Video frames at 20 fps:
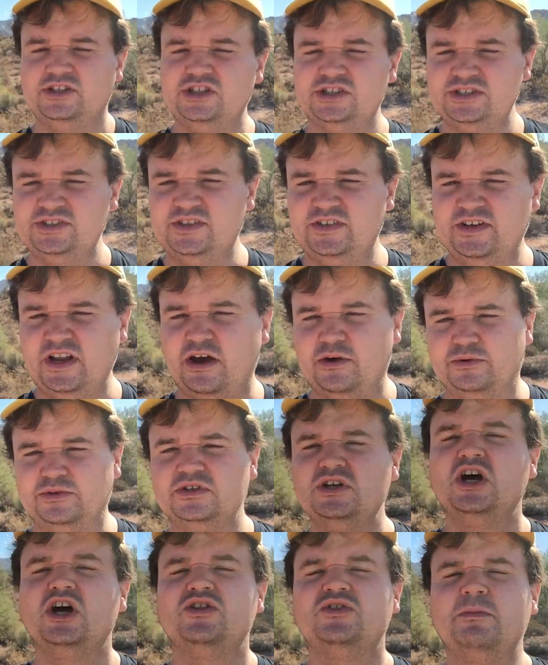just to note,
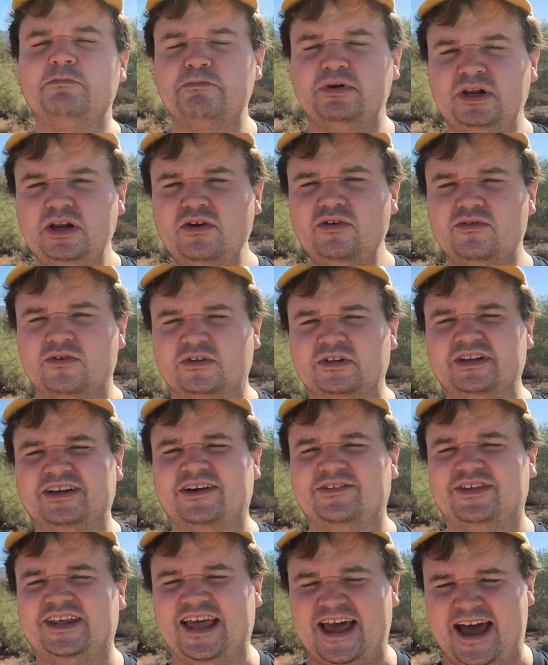the plural
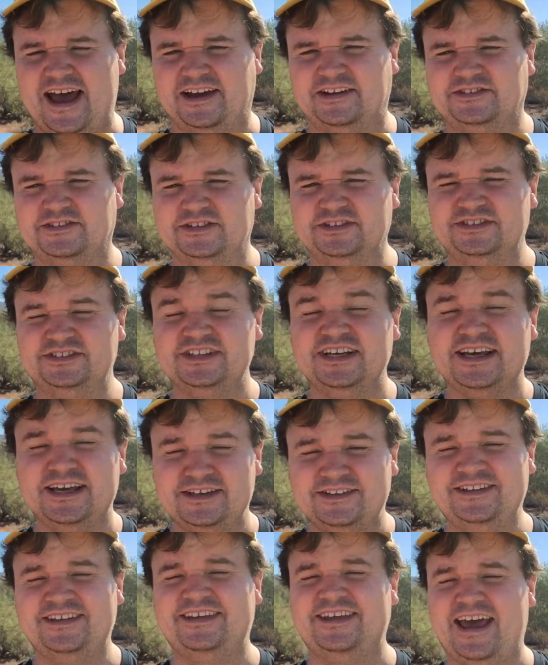of cactus
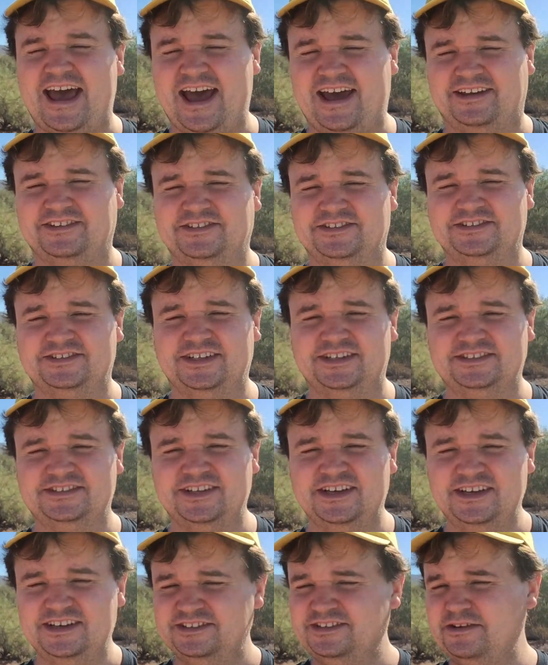is cactuses.
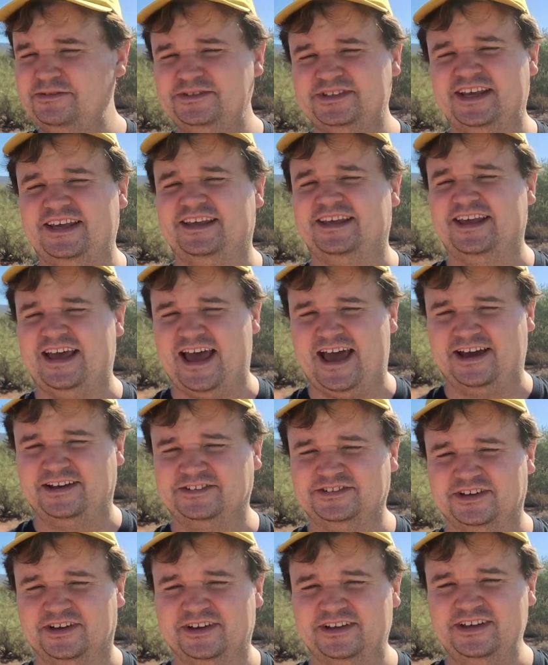Don't say
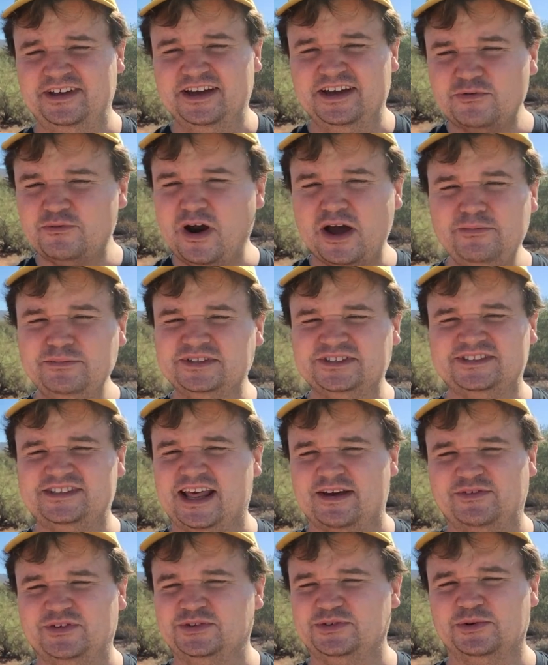cacti. The Romans
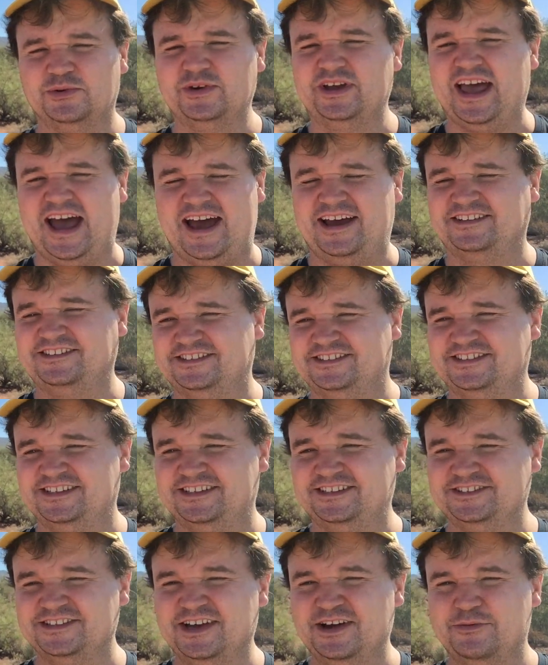never saw
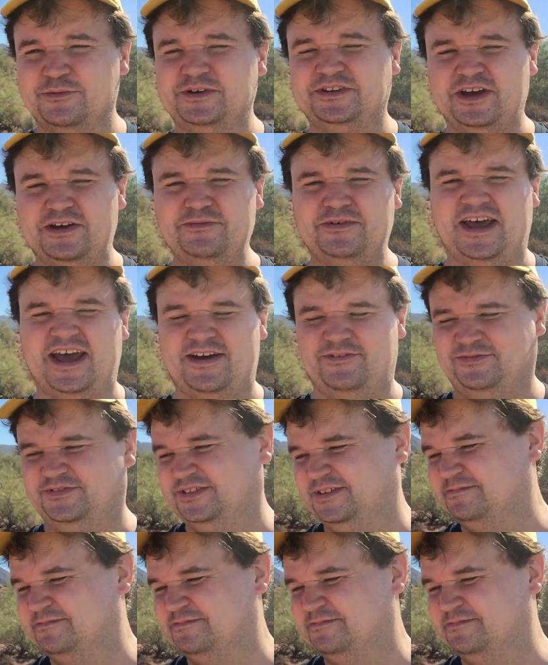cactuses. We don't have